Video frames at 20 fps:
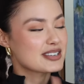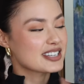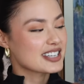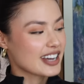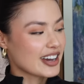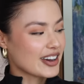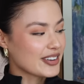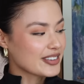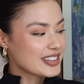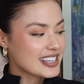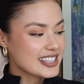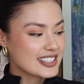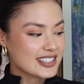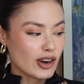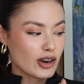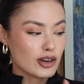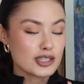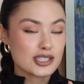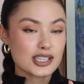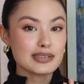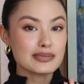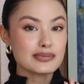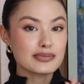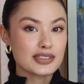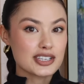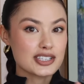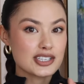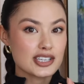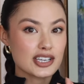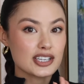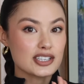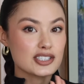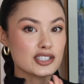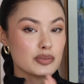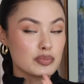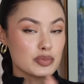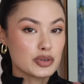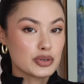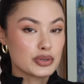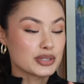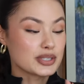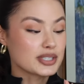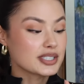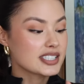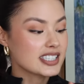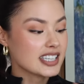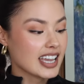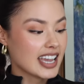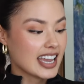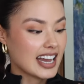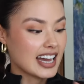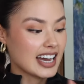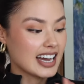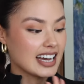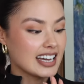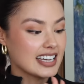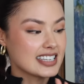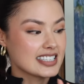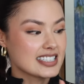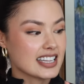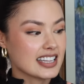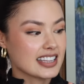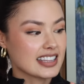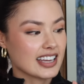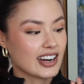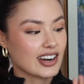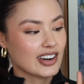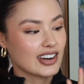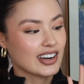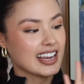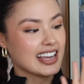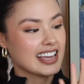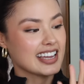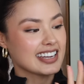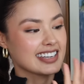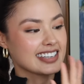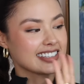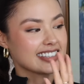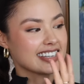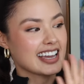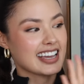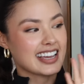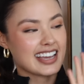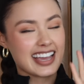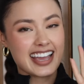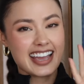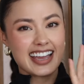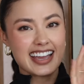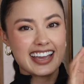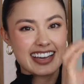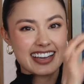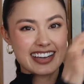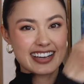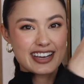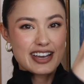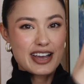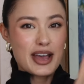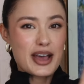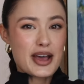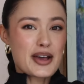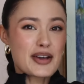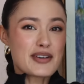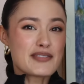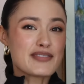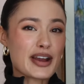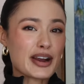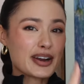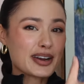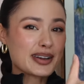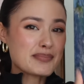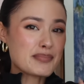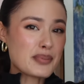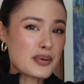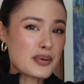last vintage designer haul because I had some items I was gonna be working on. I like to buy items as like projects